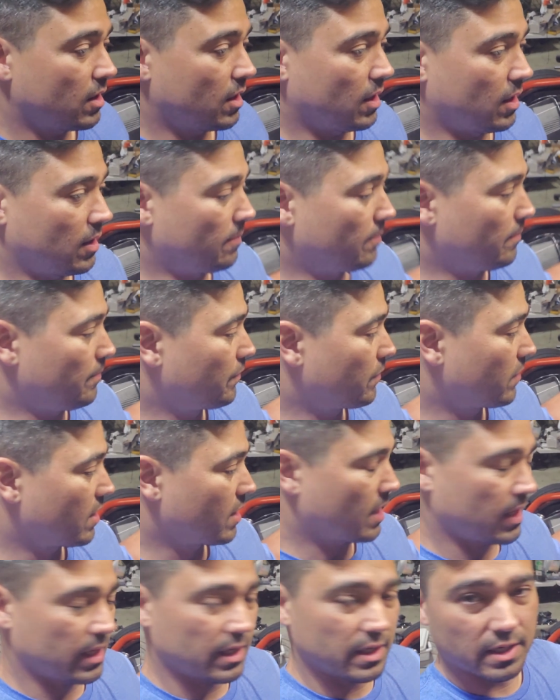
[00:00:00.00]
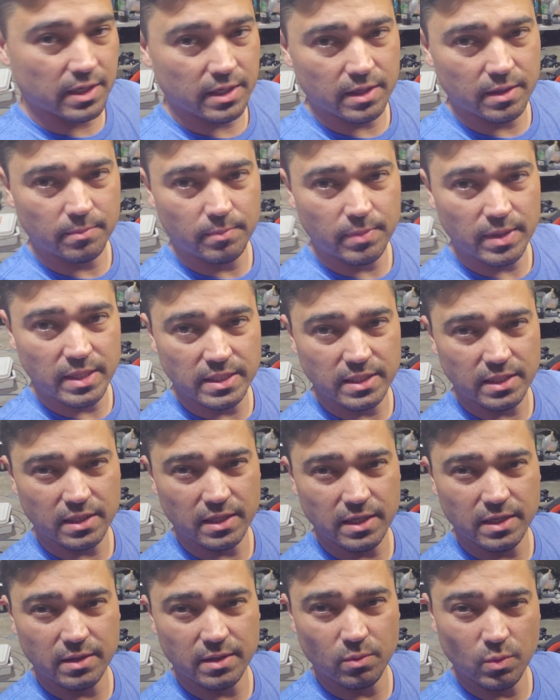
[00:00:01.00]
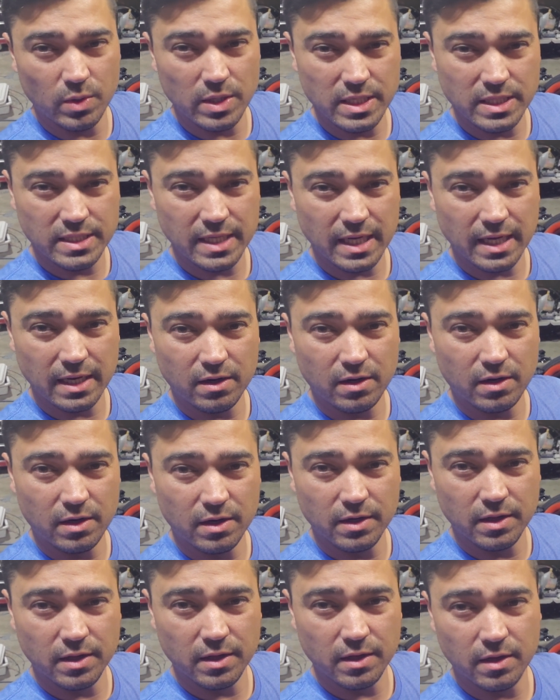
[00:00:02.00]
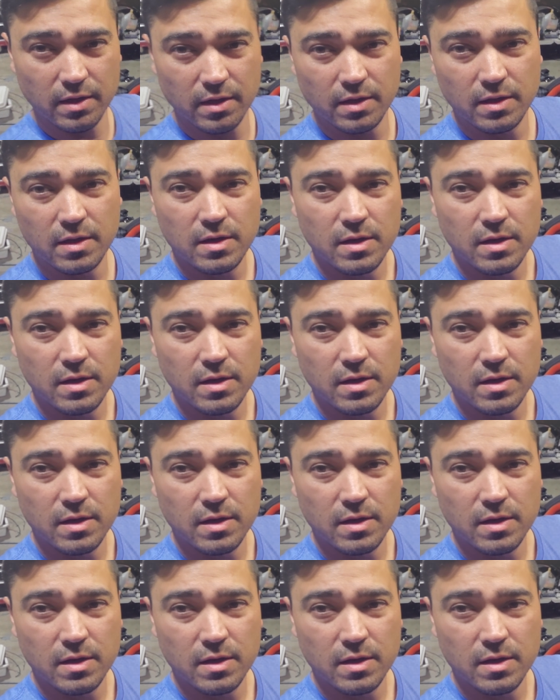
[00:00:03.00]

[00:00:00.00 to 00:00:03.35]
Kind of did basically a reset on the